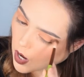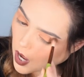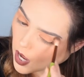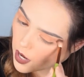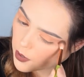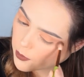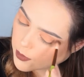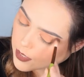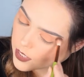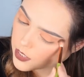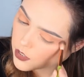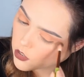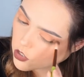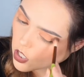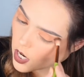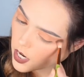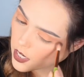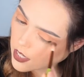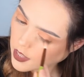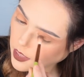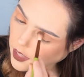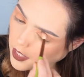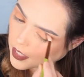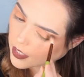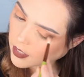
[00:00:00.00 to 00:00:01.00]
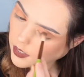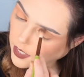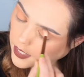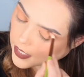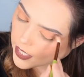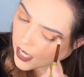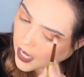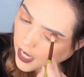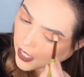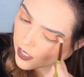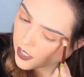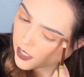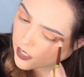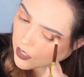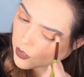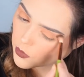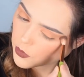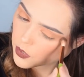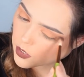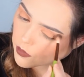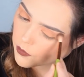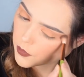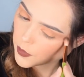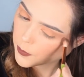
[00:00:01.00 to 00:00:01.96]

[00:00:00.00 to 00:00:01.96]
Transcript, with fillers: I was trying to think, like, can I use it